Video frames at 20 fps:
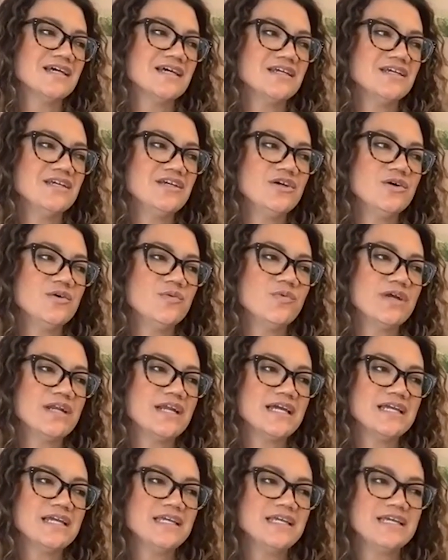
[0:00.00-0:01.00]
you know, when
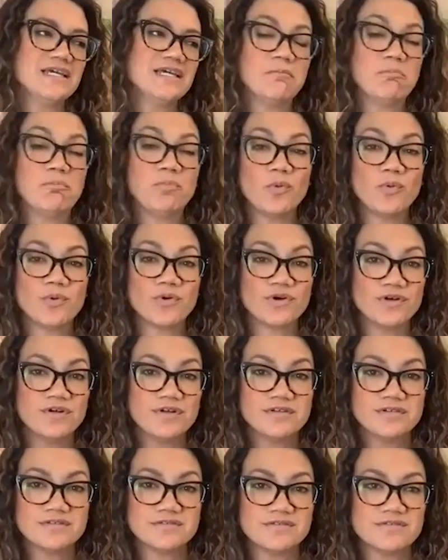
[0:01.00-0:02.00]
I get bored,
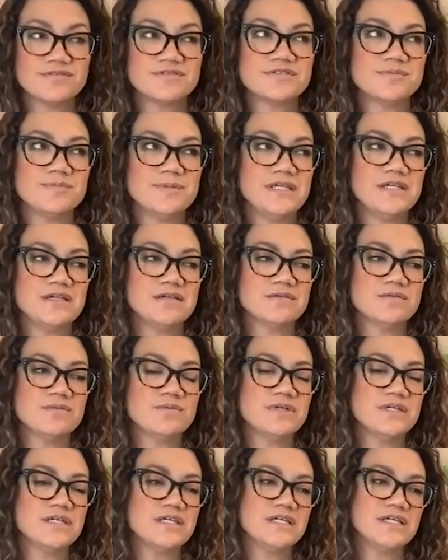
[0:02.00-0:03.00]
so to speak,
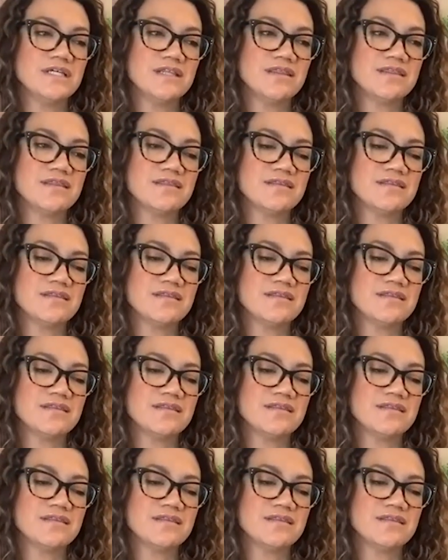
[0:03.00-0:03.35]
with